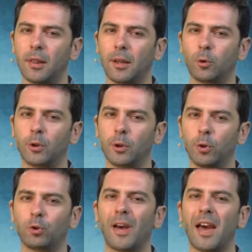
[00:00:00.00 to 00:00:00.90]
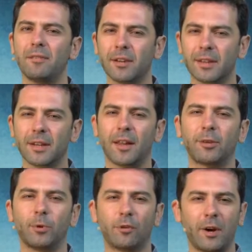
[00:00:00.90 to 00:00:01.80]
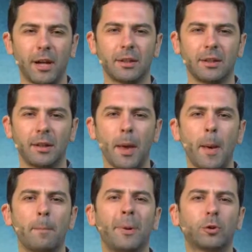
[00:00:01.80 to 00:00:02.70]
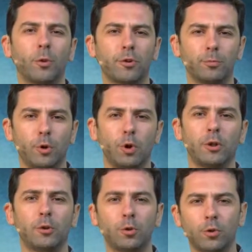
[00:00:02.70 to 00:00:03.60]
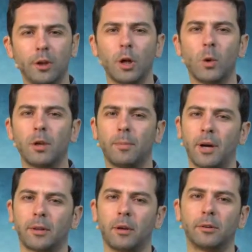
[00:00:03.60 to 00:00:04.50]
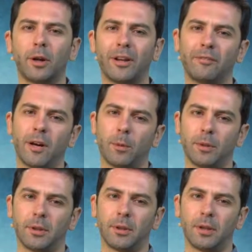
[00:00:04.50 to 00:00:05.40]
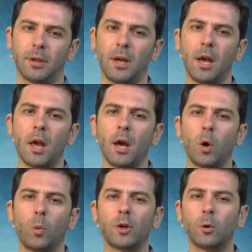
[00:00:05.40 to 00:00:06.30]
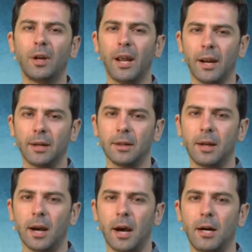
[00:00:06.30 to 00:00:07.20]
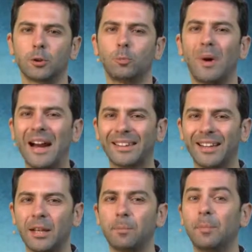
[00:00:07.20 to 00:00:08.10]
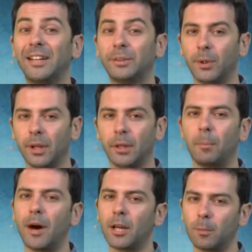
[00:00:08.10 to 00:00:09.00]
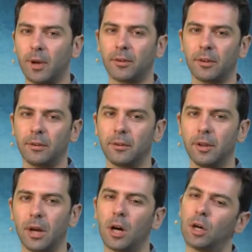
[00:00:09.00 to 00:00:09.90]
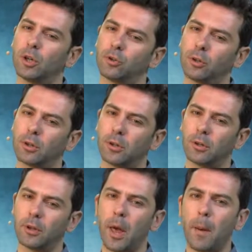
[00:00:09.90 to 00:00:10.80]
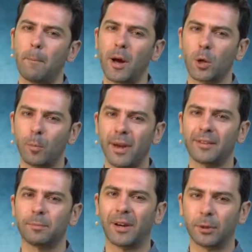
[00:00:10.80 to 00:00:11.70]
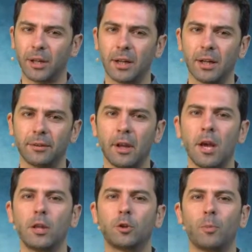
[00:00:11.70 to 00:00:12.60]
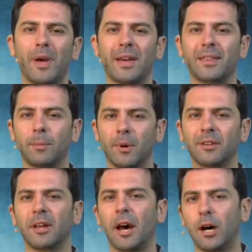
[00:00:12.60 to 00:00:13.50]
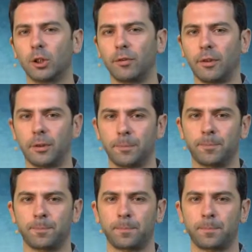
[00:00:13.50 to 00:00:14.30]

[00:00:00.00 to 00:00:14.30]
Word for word: that we use everything that's provided but with small to zero impact on our environment. We could learn how to mildly pre-treat biomasses, also called bio-based materials, to make the best out of it.